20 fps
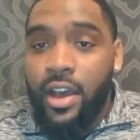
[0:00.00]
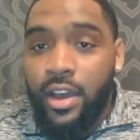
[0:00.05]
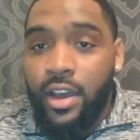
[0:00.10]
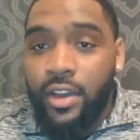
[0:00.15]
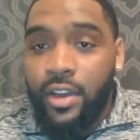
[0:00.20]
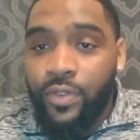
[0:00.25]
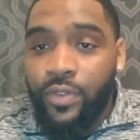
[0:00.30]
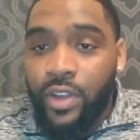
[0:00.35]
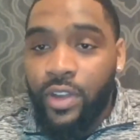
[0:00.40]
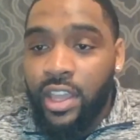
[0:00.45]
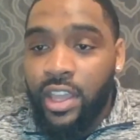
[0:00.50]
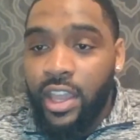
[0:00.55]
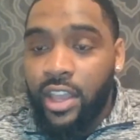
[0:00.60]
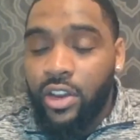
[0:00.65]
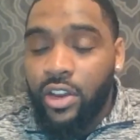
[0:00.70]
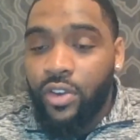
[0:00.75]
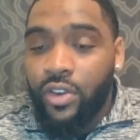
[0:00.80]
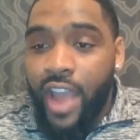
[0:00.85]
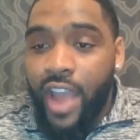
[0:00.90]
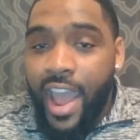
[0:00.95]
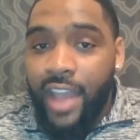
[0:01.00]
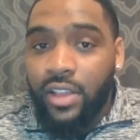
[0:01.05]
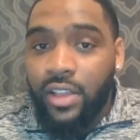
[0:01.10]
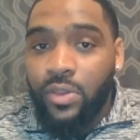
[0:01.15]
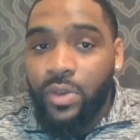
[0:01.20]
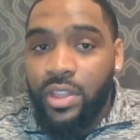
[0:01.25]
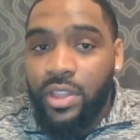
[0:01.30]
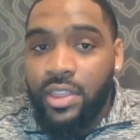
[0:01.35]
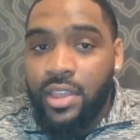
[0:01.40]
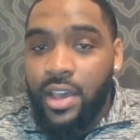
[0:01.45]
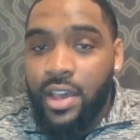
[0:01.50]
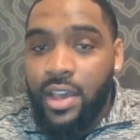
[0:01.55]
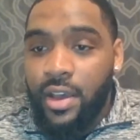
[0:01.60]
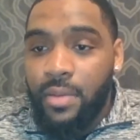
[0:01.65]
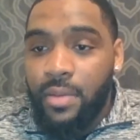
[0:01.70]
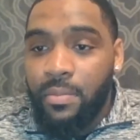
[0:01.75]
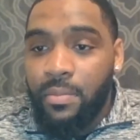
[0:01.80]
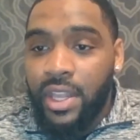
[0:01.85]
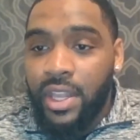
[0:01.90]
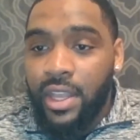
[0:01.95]
really interact with
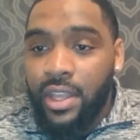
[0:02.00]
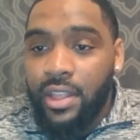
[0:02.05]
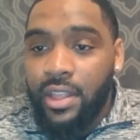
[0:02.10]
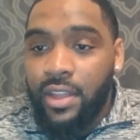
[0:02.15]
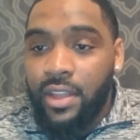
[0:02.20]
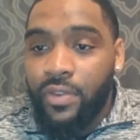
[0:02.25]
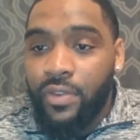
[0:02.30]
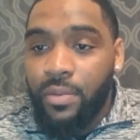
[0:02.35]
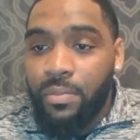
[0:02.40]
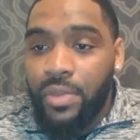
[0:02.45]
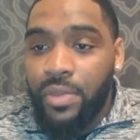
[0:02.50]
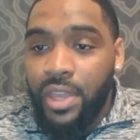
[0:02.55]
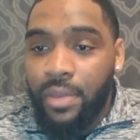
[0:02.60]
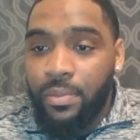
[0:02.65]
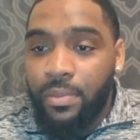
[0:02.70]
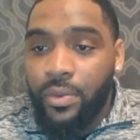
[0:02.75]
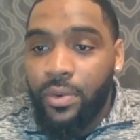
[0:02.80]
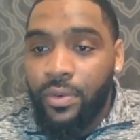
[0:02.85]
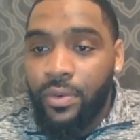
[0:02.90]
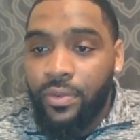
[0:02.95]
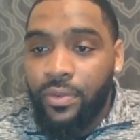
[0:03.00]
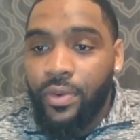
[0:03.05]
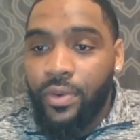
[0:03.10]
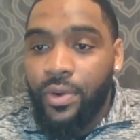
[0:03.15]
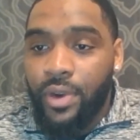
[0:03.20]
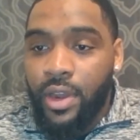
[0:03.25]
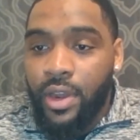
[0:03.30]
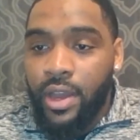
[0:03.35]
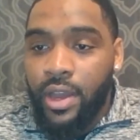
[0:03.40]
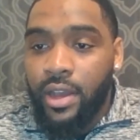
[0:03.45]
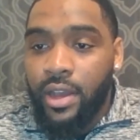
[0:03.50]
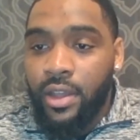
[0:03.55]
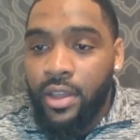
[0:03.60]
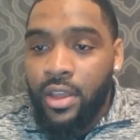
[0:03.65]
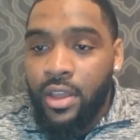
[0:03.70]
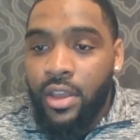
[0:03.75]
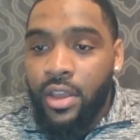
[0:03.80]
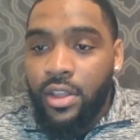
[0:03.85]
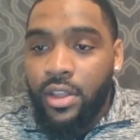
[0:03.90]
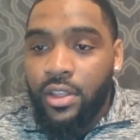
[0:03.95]
many different people for
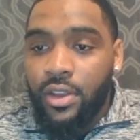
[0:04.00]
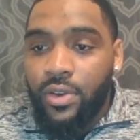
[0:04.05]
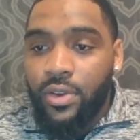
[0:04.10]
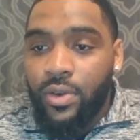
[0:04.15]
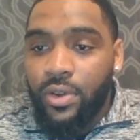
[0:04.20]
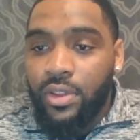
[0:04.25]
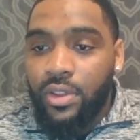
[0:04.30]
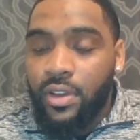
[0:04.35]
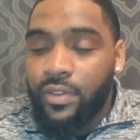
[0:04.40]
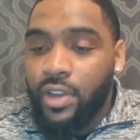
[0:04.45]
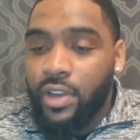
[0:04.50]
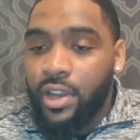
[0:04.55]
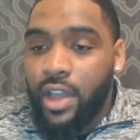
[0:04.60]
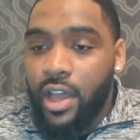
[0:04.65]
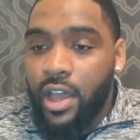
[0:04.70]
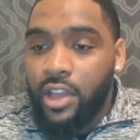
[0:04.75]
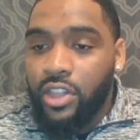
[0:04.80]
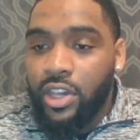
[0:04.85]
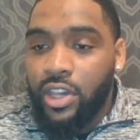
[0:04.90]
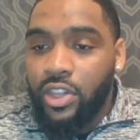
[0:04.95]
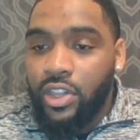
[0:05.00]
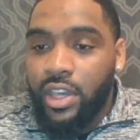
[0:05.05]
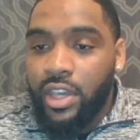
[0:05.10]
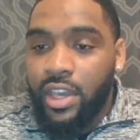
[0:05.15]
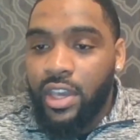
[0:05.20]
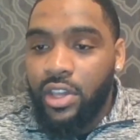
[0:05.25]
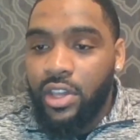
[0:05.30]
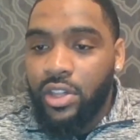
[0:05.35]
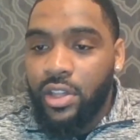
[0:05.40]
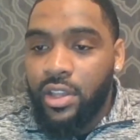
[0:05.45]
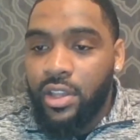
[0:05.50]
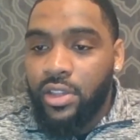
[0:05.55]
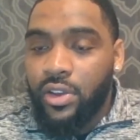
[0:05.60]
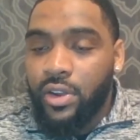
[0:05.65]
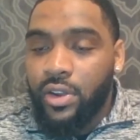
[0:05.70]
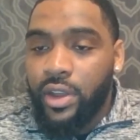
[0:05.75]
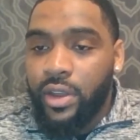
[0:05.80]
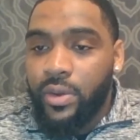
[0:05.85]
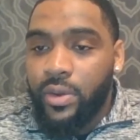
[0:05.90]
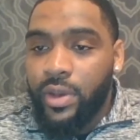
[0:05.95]
in the course of your college education. That's a
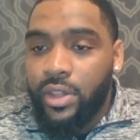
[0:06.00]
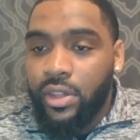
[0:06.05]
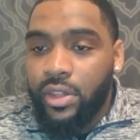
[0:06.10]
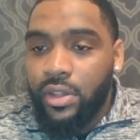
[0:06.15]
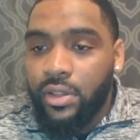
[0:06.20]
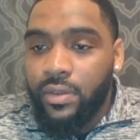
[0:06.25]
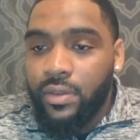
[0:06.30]
great question.